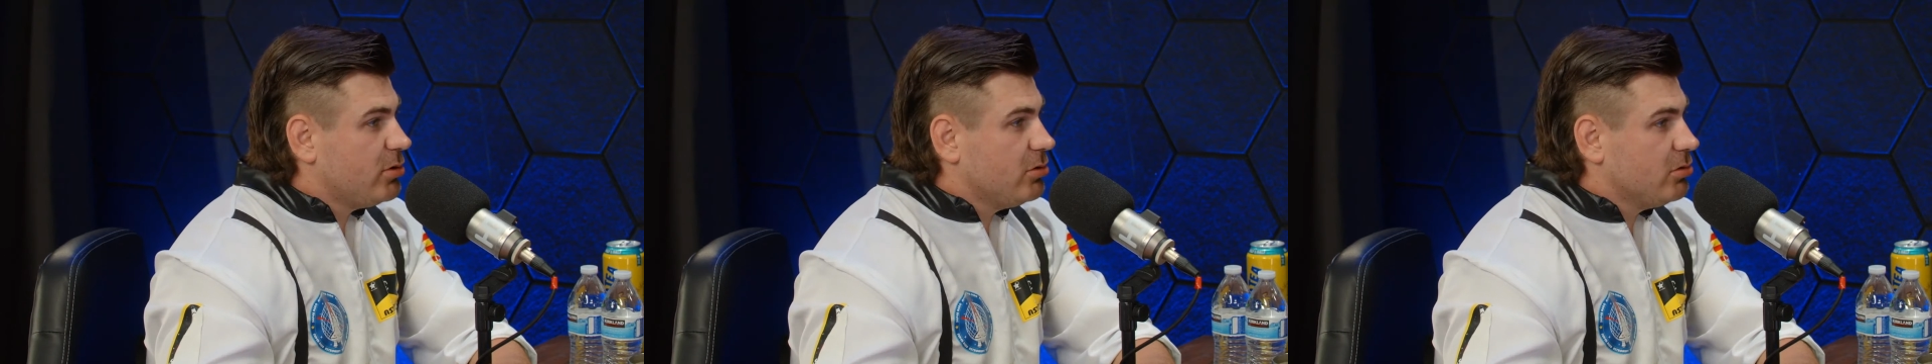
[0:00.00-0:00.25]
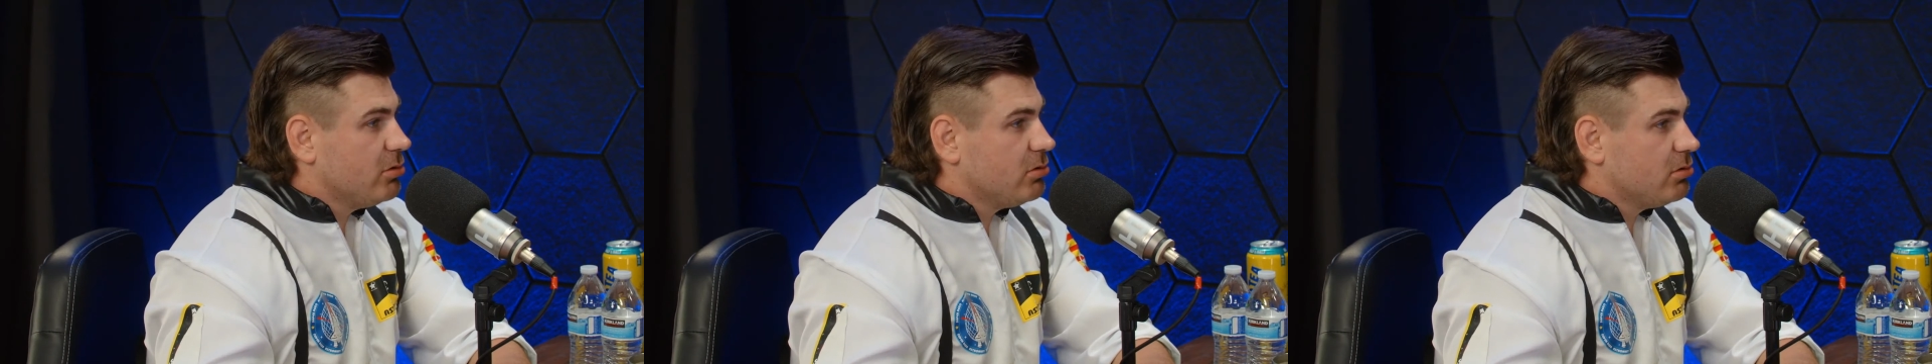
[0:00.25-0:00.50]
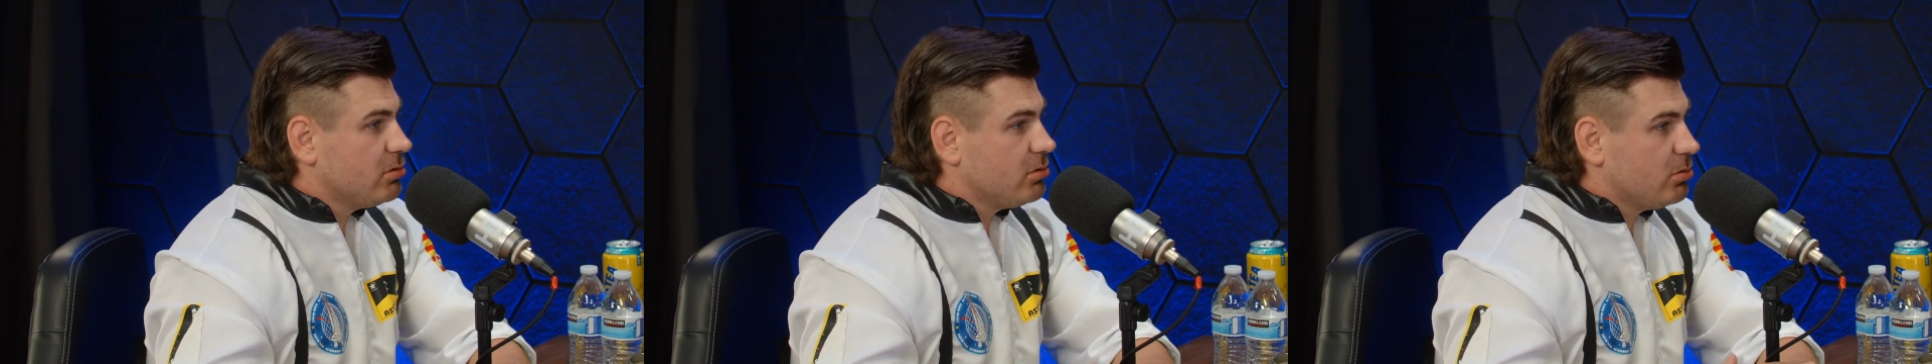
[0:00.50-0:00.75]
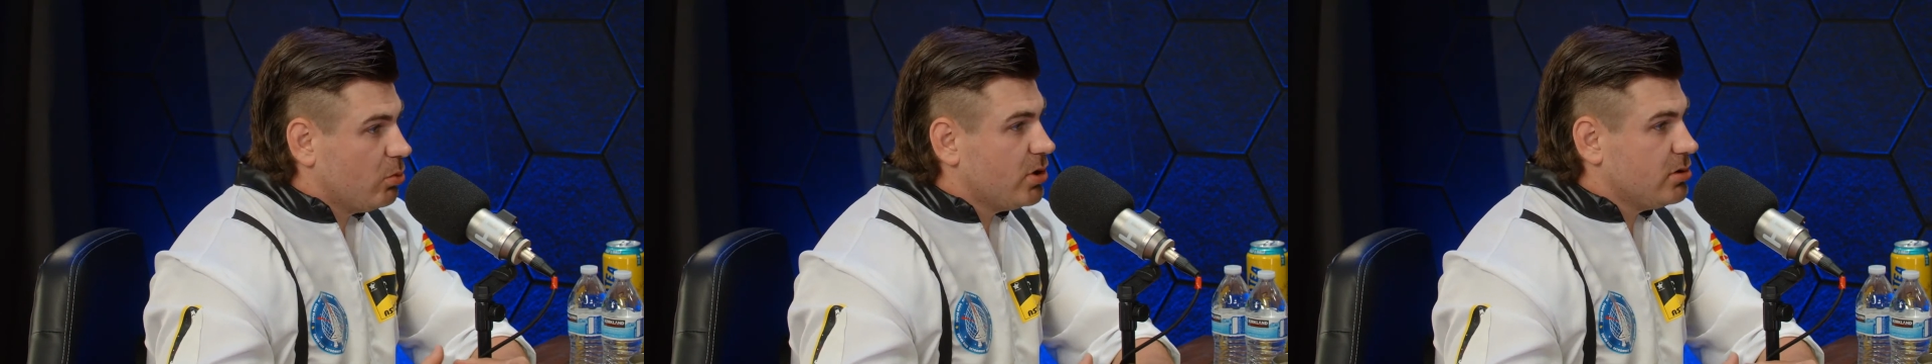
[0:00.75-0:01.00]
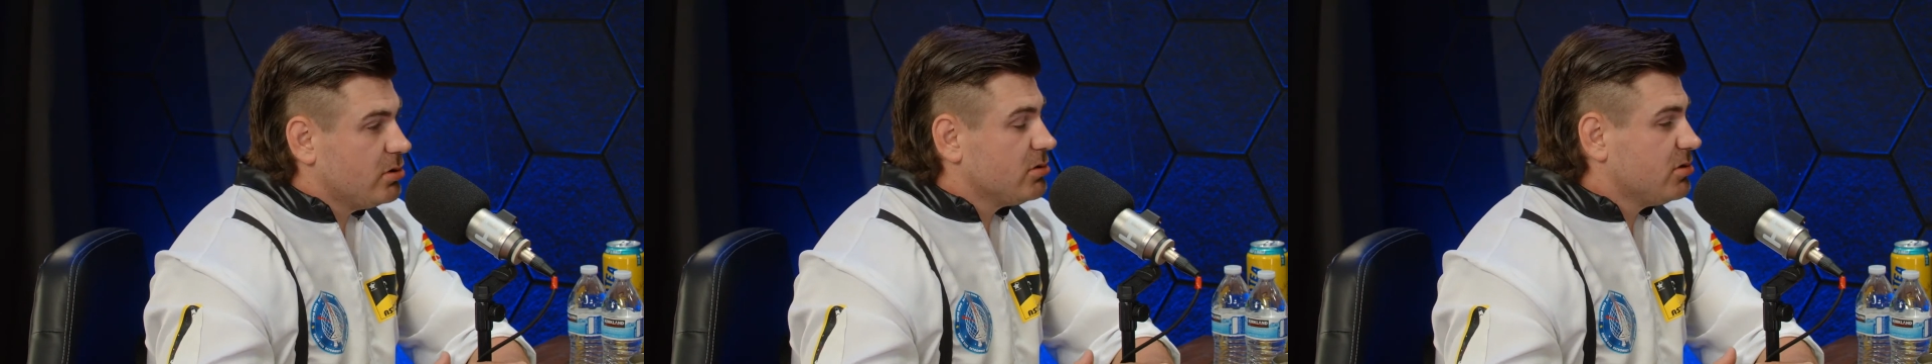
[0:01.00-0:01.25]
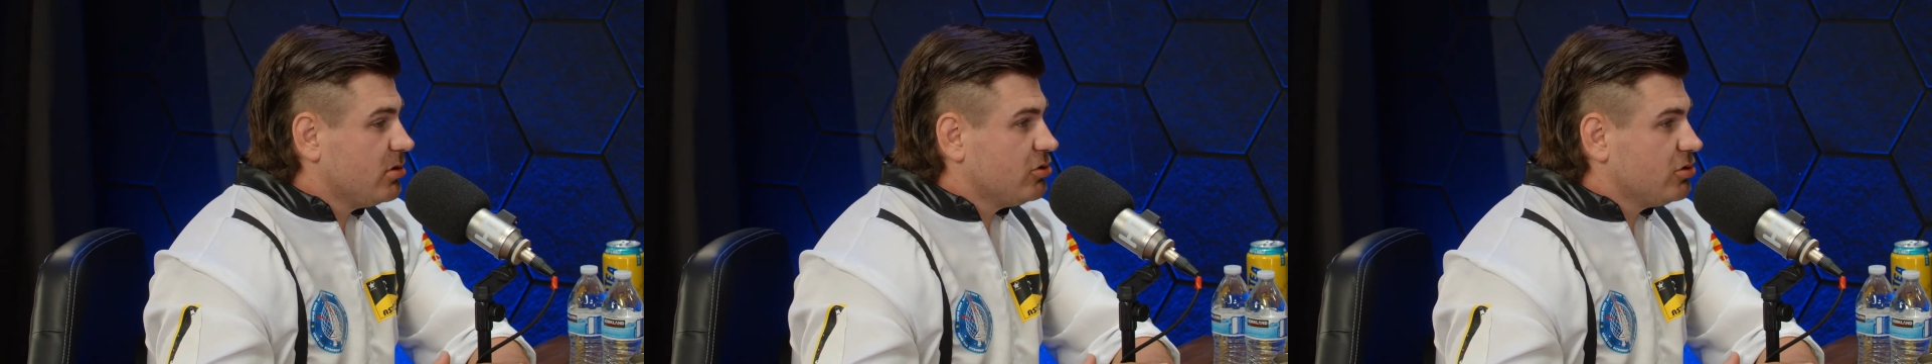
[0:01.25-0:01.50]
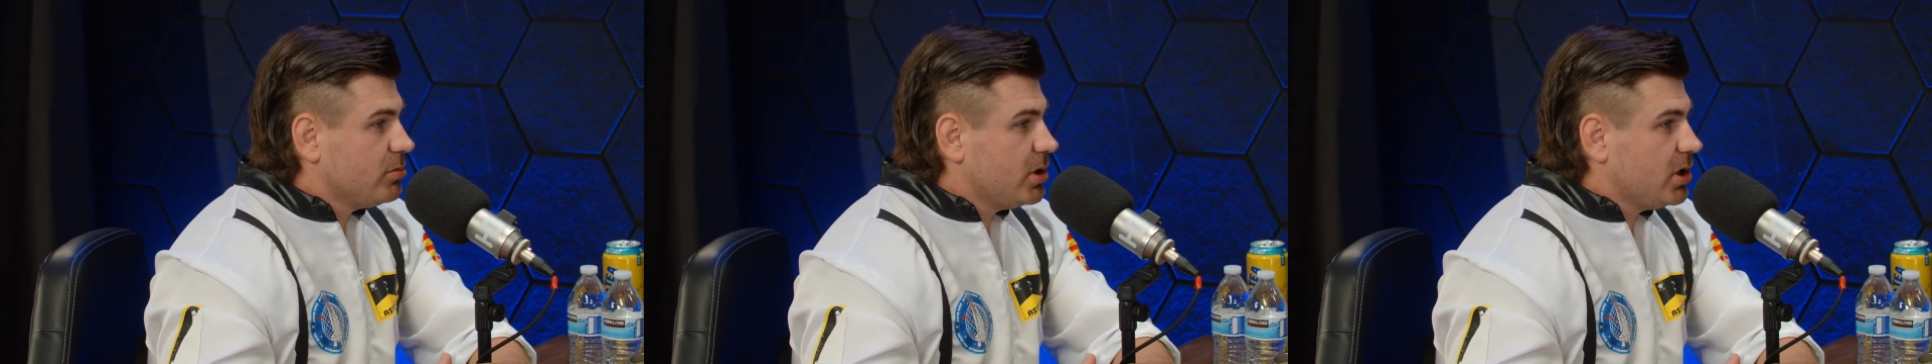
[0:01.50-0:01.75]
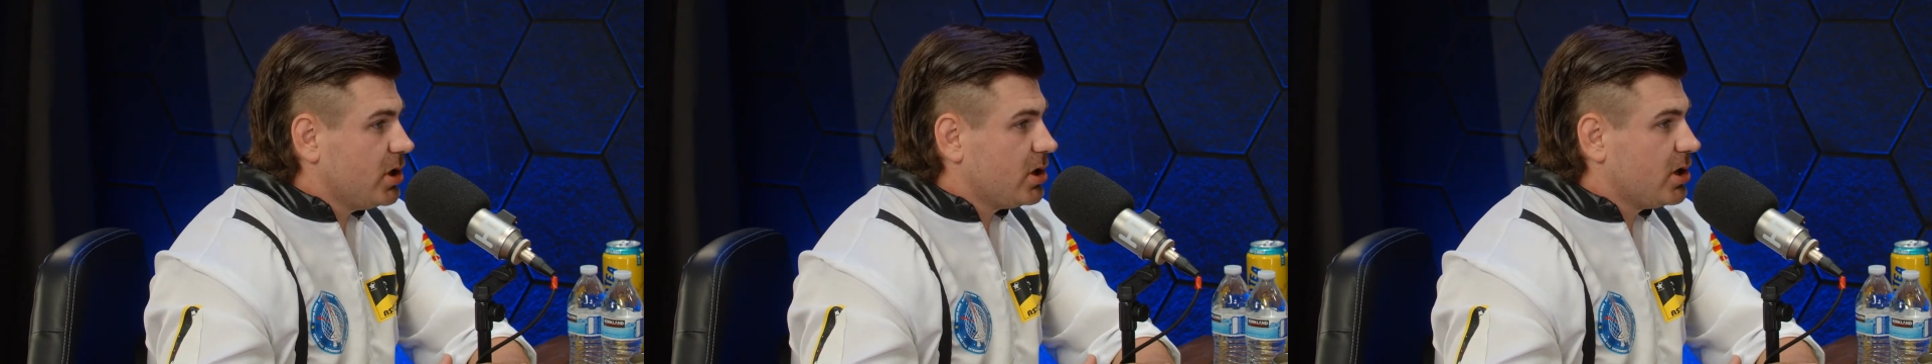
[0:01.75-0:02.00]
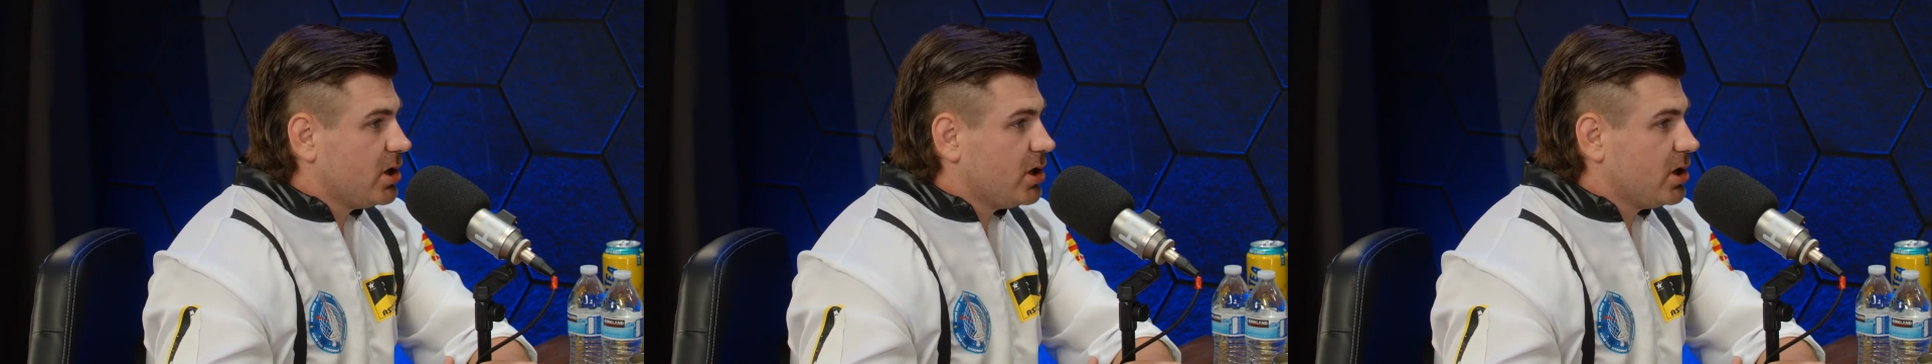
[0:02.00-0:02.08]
you with your social media.